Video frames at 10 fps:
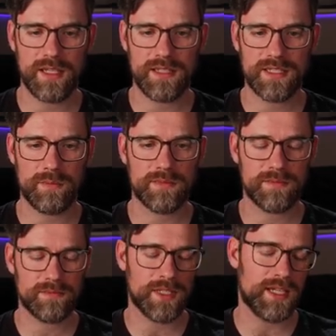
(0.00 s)
and some
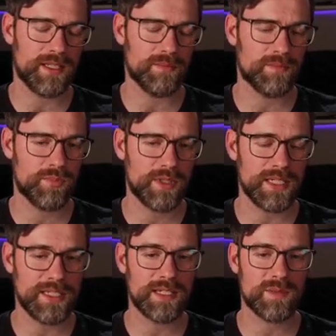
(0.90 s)

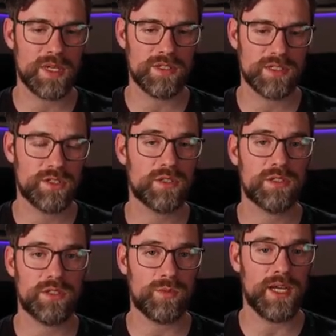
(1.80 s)
pretty dense meshes, it took a little